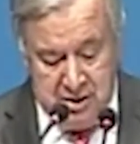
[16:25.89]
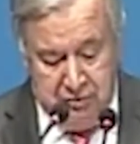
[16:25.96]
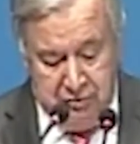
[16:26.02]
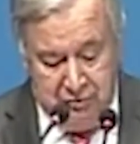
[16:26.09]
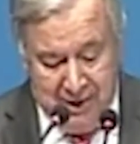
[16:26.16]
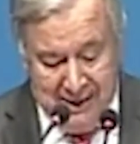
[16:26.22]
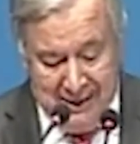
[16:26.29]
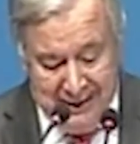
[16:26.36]
have
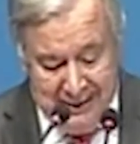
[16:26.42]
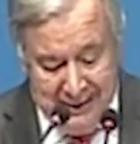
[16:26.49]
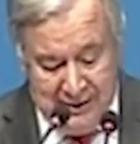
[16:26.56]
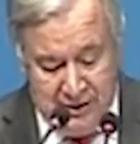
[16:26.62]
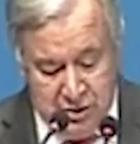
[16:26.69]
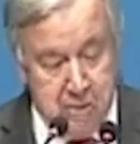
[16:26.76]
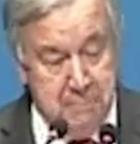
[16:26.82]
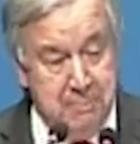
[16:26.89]
far
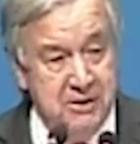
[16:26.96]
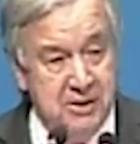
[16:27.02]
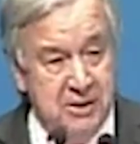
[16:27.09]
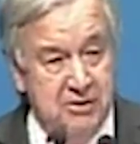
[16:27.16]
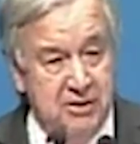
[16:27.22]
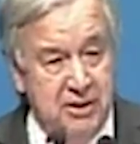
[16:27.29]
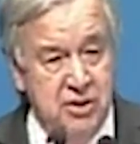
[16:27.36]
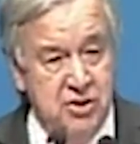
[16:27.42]
greater
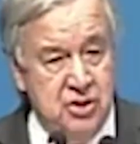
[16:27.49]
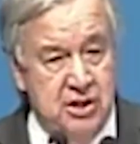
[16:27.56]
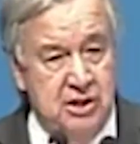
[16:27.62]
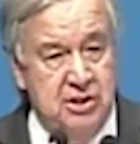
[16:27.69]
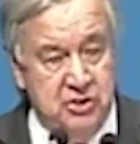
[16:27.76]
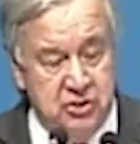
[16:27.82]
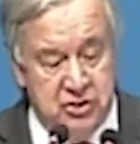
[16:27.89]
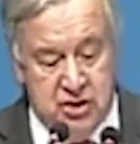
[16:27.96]
representation
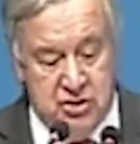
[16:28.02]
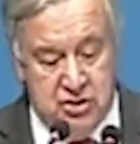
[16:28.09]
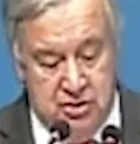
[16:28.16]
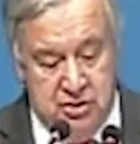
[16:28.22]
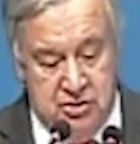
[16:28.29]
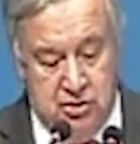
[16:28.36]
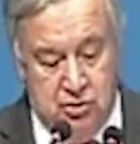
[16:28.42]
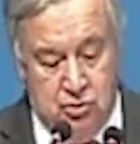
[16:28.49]
in
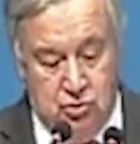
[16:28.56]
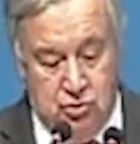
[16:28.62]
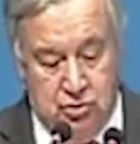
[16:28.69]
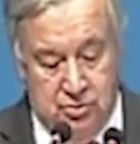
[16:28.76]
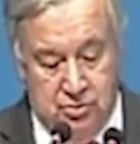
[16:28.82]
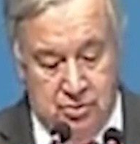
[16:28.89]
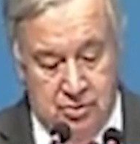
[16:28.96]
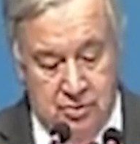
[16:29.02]
international
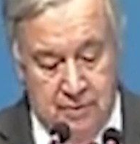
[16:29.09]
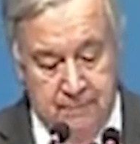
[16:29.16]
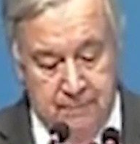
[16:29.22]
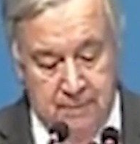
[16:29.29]
institutions.